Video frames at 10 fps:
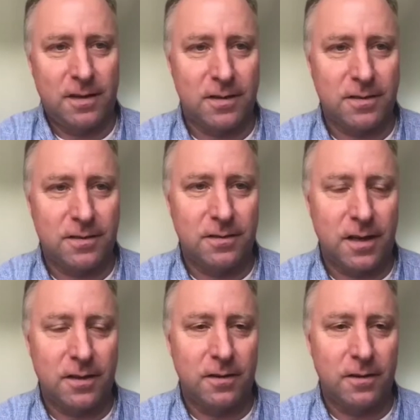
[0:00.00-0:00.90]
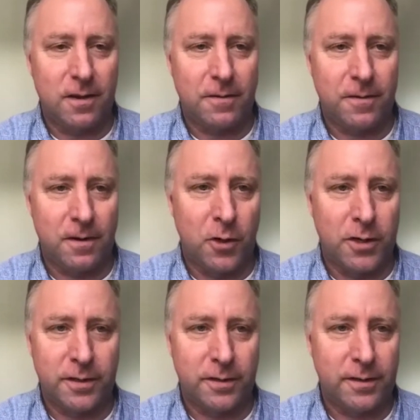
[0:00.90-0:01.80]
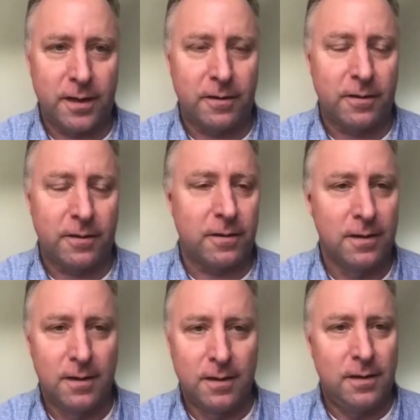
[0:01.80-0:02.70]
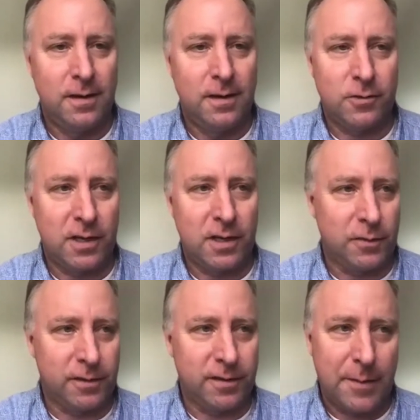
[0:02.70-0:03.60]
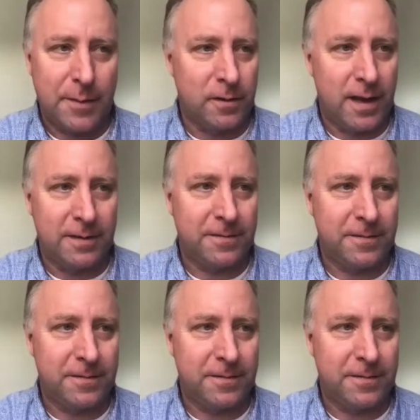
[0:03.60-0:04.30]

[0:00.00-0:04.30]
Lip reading: as you said, they're there for an emergent thing or they're in a stressful time of their life.